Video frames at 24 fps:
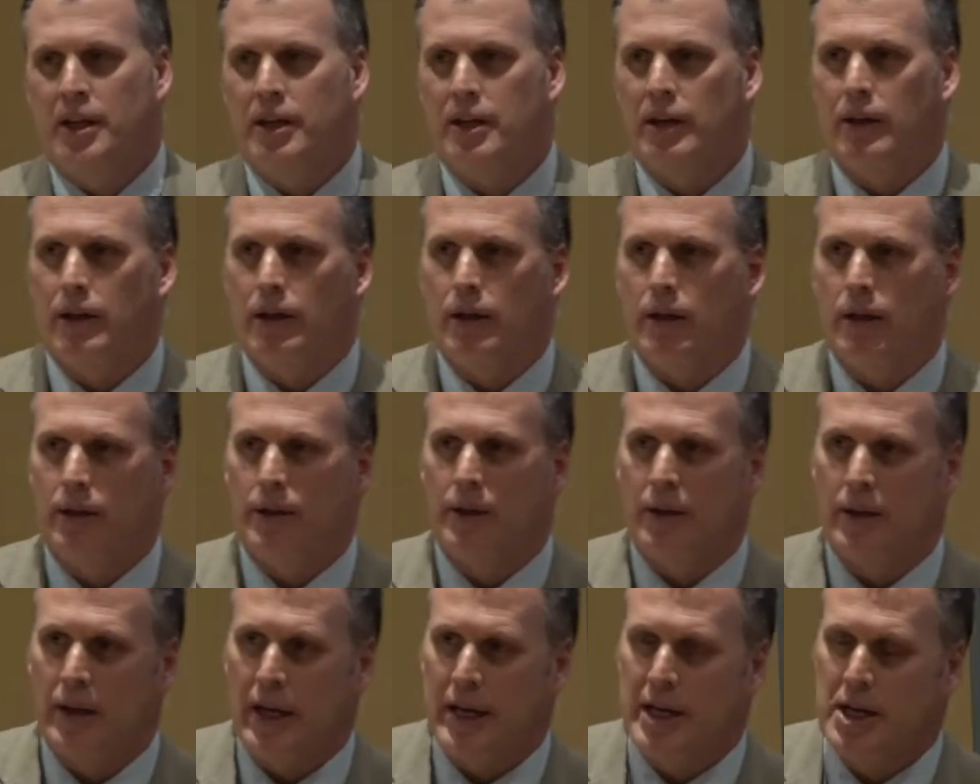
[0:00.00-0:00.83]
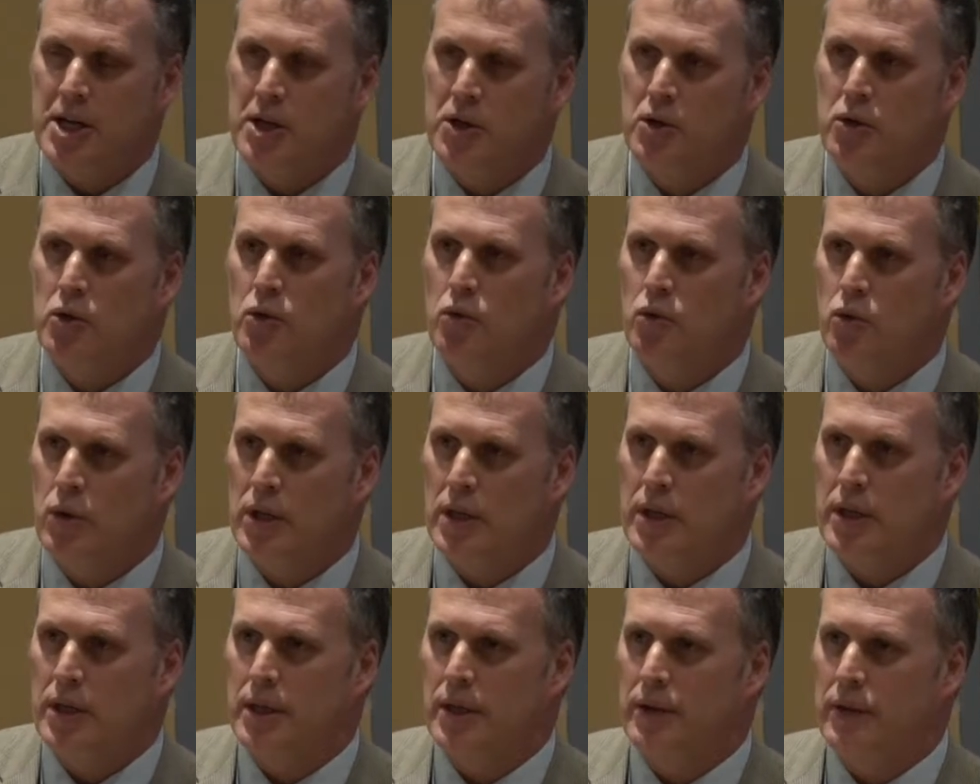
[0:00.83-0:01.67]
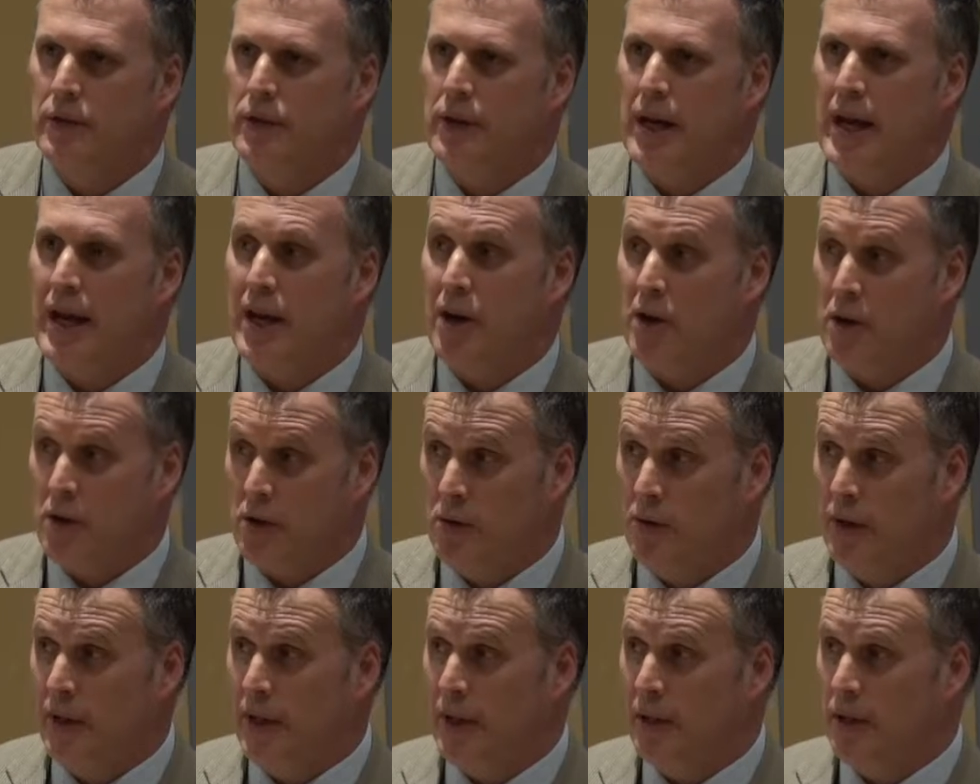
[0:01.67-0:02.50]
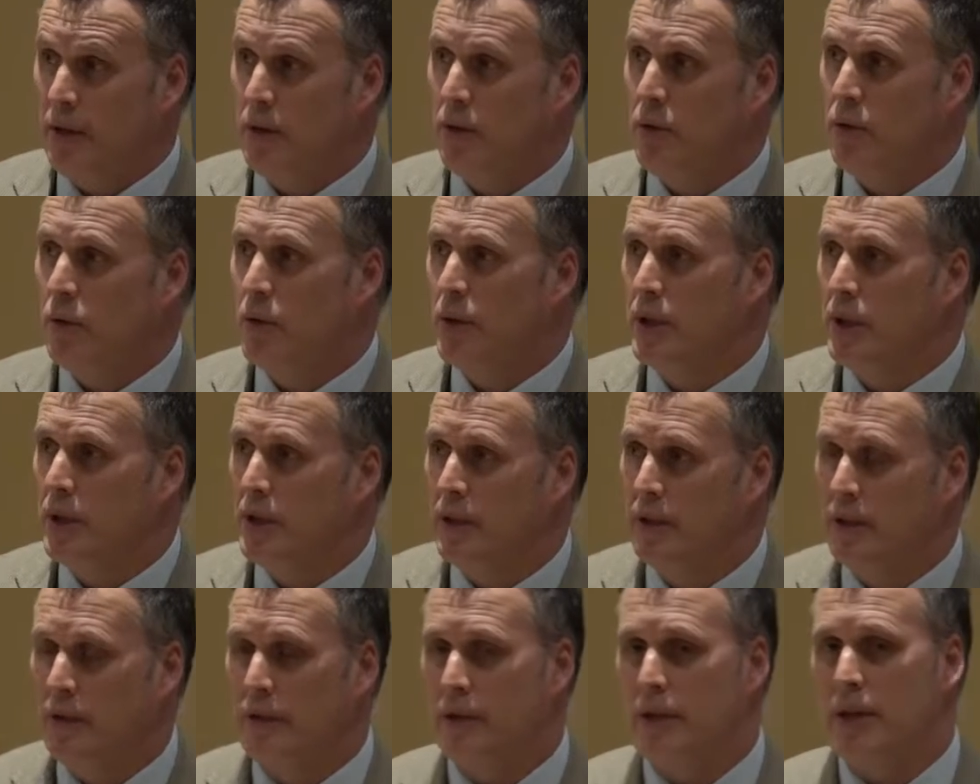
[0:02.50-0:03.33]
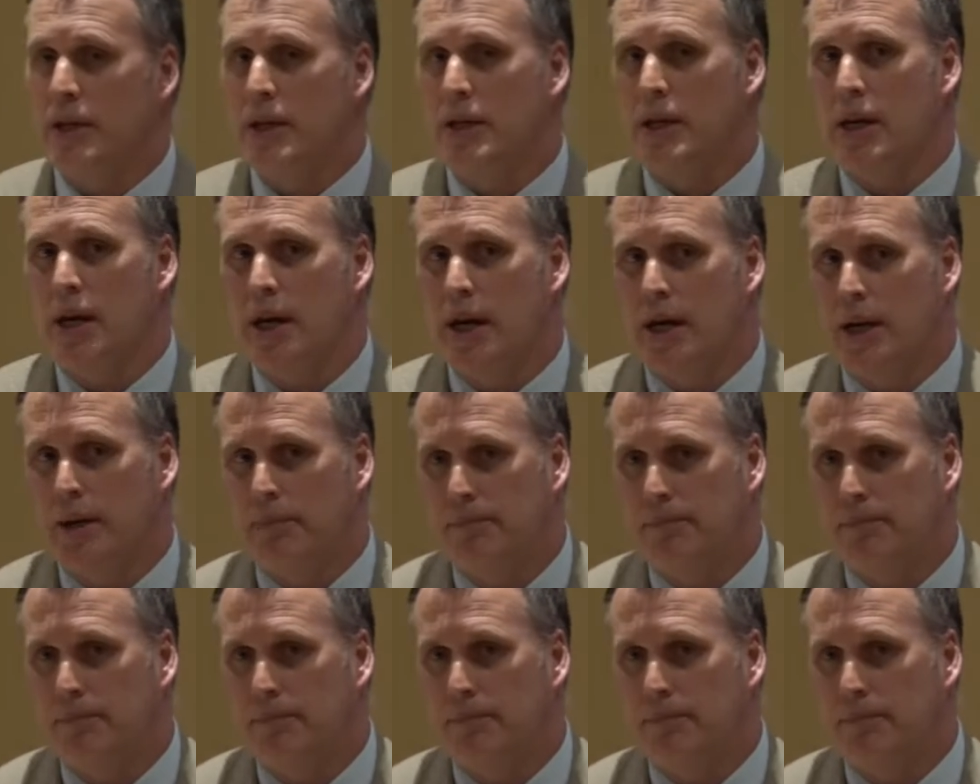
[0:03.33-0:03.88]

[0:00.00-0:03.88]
The lady who is at our clinic, who is the